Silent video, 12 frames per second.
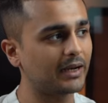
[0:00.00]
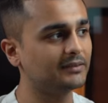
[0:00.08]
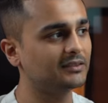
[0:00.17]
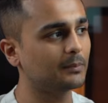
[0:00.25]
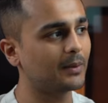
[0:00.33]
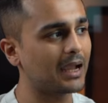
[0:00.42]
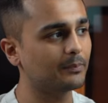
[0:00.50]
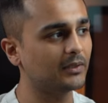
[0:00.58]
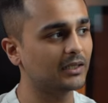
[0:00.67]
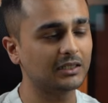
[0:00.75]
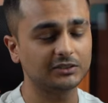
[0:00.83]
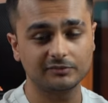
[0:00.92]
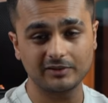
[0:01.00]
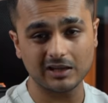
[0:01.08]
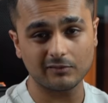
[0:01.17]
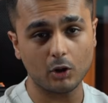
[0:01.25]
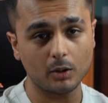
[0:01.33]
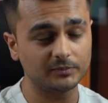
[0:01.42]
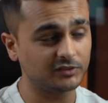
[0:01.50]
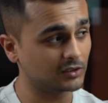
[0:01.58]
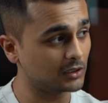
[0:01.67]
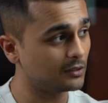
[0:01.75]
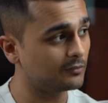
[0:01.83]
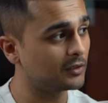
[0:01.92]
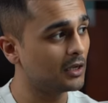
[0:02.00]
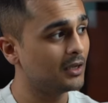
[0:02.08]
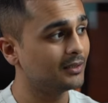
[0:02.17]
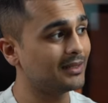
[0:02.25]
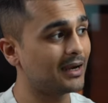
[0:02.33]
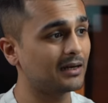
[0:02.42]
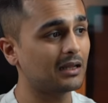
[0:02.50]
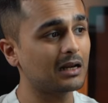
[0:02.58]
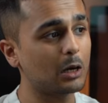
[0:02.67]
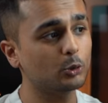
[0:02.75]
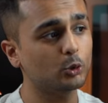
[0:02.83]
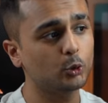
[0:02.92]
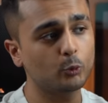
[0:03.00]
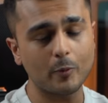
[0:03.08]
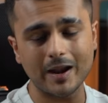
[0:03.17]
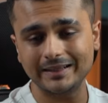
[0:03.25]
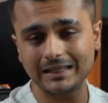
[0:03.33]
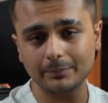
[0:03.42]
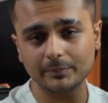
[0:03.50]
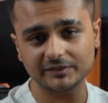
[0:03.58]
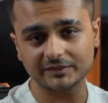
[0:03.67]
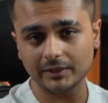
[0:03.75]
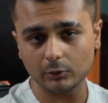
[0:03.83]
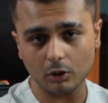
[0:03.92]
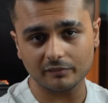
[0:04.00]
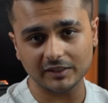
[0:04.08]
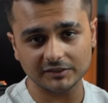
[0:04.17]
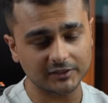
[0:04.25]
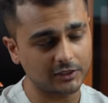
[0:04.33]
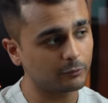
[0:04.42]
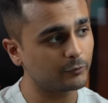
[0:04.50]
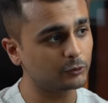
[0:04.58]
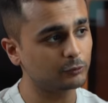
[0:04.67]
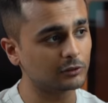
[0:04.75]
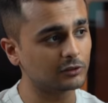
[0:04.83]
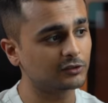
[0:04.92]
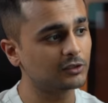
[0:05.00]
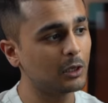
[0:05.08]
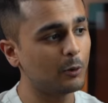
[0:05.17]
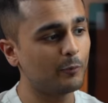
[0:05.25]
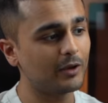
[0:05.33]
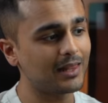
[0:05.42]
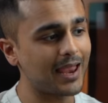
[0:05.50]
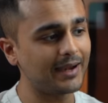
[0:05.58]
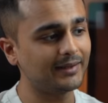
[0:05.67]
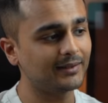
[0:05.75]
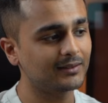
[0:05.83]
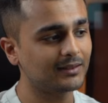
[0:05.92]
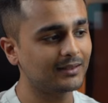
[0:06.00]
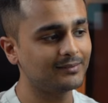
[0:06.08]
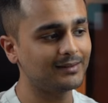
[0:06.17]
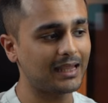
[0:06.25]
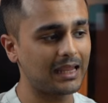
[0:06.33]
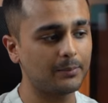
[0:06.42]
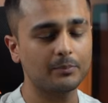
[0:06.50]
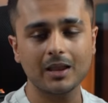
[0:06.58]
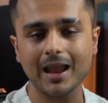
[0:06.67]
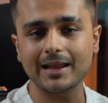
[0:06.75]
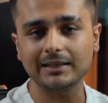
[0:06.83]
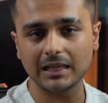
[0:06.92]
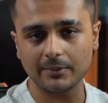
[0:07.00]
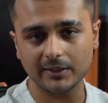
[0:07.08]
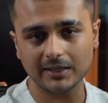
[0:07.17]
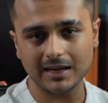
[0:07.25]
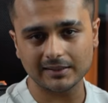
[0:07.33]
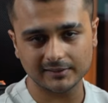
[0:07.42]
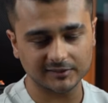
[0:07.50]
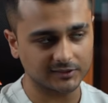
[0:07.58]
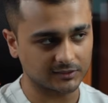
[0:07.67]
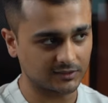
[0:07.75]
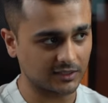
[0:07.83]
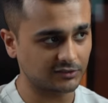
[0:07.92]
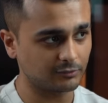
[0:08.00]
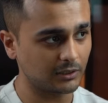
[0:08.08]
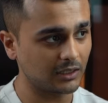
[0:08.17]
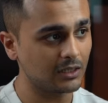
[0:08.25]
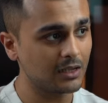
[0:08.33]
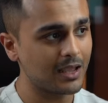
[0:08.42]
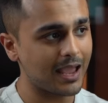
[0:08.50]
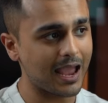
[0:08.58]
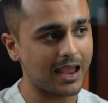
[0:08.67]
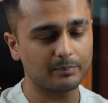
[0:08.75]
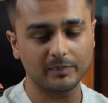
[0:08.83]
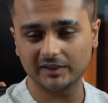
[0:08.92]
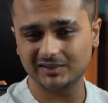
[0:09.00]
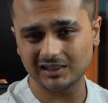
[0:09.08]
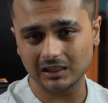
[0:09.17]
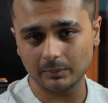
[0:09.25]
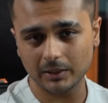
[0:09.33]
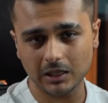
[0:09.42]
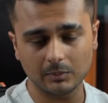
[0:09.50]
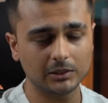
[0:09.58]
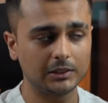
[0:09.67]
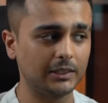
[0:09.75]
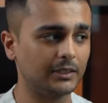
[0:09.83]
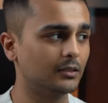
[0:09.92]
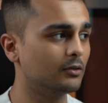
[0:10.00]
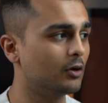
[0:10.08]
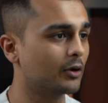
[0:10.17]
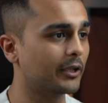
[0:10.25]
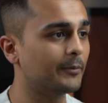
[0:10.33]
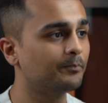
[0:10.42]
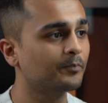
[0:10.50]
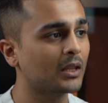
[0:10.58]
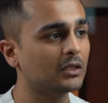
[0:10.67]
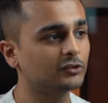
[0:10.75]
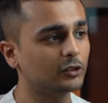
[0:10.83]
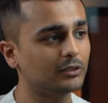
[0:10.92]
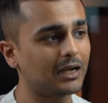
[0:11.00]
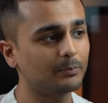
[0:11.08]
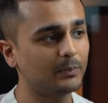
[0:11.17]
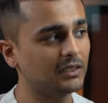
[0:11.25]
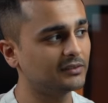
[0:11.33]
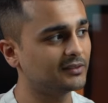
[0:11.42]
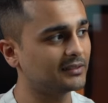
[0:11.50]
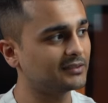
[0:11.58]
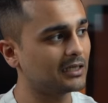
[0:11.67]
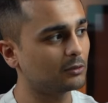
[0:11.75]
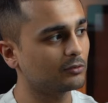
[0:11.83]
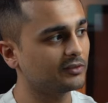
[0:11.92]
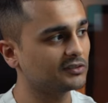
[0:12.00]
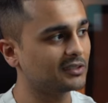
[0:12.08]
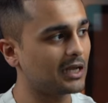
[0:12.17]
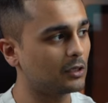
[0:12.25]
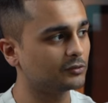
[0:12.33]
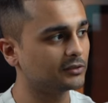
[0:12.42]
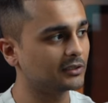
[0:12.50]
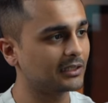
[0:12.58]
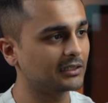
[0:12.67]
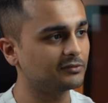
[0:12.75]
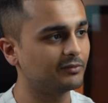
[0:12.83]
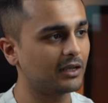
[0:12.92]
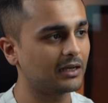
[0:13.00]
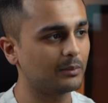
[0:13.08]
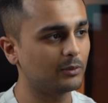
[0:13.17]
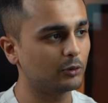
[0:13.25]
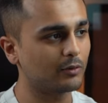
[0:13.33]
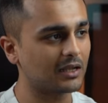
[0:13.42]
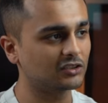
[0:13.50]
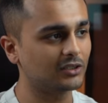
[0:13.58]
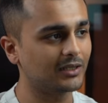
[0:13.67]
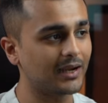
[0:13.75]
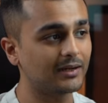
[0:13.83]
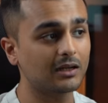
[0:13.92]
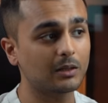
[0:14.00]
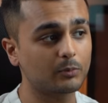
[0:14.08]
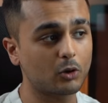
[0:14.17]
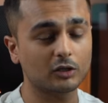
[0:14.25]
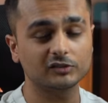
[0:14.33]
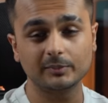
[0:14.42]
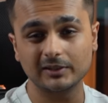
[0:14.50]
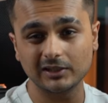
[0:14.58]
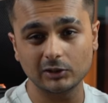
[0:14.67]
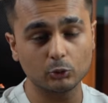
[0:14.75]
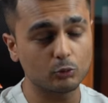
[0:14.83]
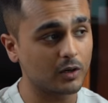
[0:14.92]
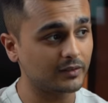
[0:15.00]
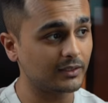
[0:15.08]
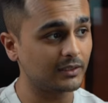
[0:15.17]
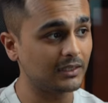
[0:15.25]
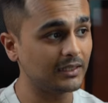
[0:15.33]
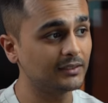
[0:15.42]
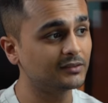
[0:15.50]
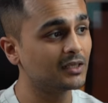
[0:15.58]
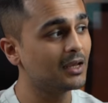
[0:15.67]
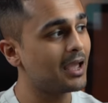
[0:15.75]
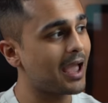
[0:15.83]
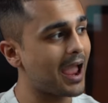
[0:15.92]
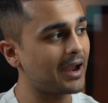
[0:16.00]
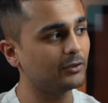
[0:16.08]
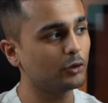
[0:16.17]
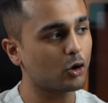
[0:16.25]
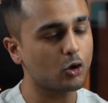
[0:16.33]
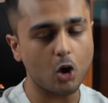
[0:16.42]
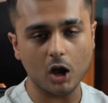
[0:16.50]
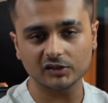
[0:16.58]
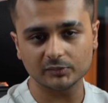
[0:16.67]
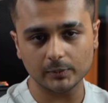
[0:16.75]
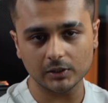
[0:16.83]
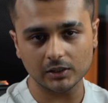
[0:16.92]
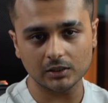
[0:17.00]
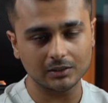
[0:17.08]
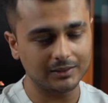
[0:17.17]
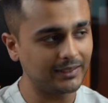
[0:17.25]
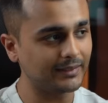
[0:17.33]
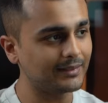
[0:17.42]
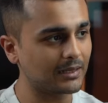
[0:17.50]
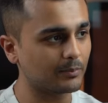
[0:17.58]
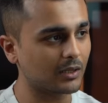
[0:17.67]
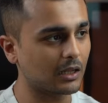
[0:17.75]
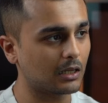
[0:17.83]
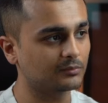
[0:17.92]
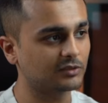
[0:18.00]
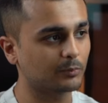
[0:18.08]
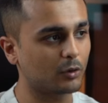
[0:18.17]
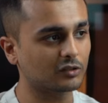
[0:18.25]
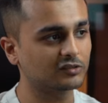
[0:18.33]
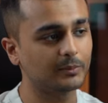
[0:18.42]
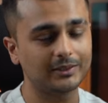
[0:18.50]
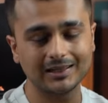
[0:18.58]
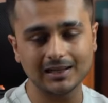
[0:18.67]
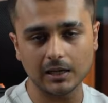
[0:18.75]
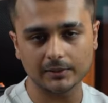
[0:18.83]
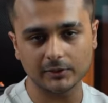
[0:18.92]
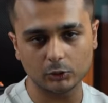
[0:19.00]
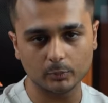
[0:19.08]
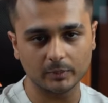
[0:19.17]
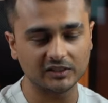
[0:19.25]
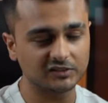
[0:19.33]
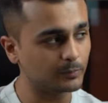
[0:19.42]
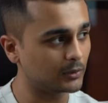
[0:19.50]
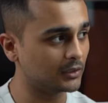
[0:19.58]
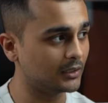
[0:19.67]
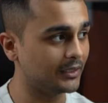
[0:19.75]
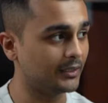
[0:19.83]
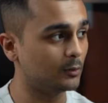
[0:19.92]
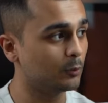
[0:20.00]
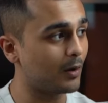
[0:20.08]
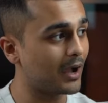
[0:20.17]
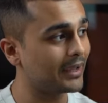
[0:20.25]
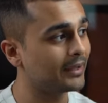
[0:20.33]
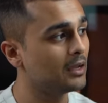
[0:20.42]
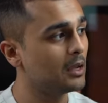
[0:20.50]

ends up happening is we have observed that around 20% of these individuals will enter their name and email address successfully and basically become a lead. Okay, so that means, let's say, out of these 1,000 clicks, we are able to actually get approximately 200 leads, and your cost per lead then becomes approximately 100 rupees per lead. Why?